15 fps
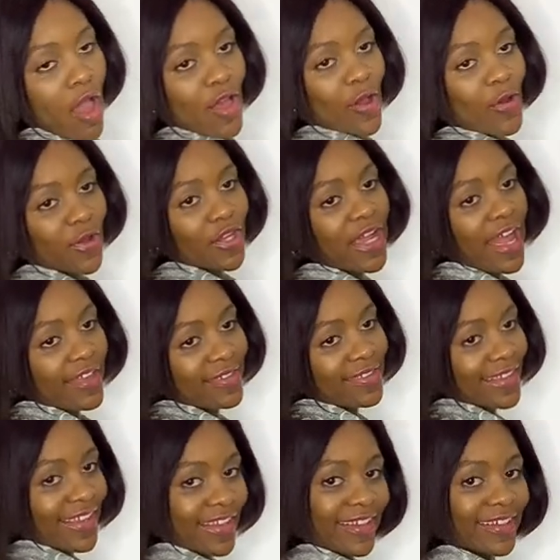What do you guys
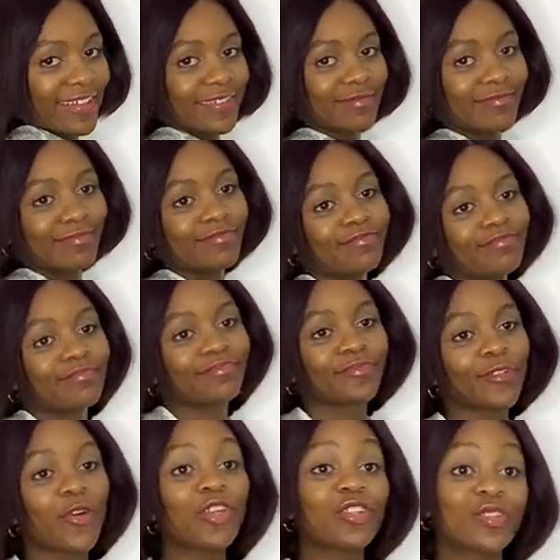think?
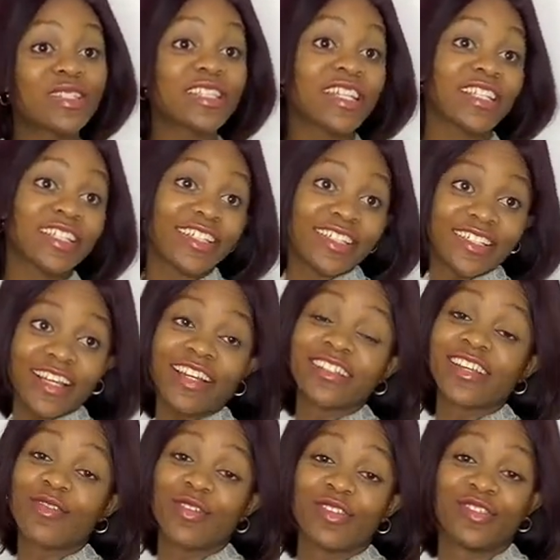What do you think? I
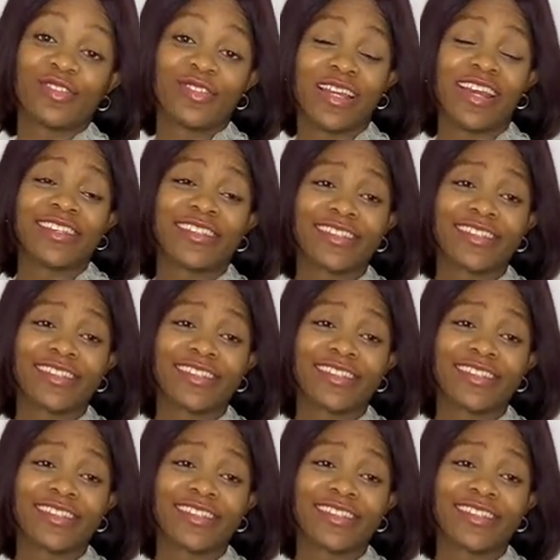said, what do you guys